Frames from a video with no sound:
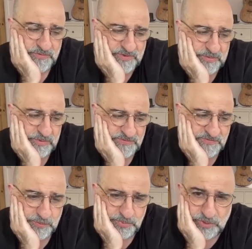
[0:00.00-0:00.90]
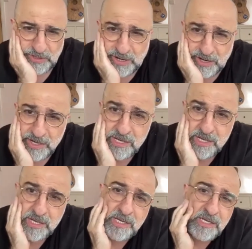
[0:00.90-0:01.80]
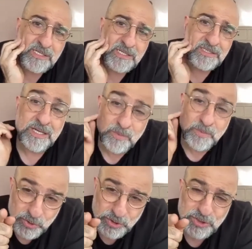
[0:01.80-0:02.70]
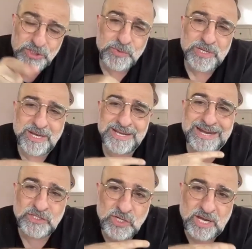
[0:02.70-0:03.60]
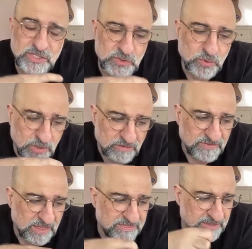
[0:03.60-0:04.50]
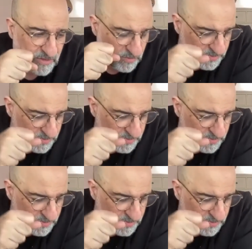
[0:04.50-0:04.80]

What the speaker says: if I was a footballer, say, come on, you can do it. I do a lot of that thing. You know,